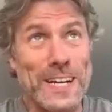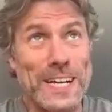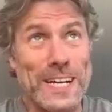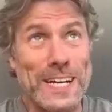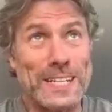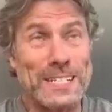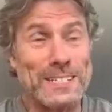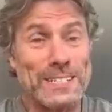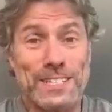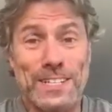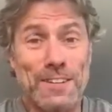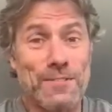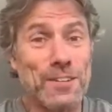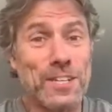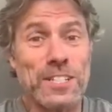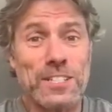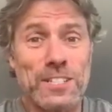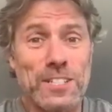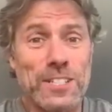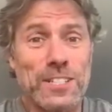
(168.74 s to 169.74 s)
And see if
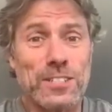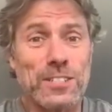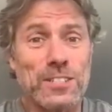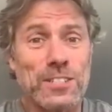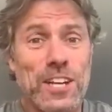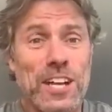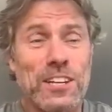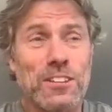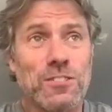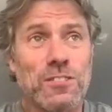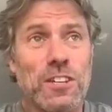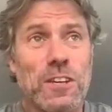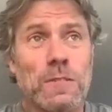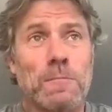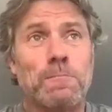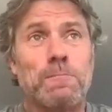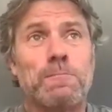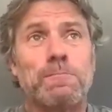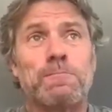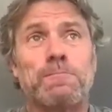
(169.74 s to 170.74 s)
you can still taste
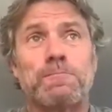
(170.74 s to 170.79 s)
it.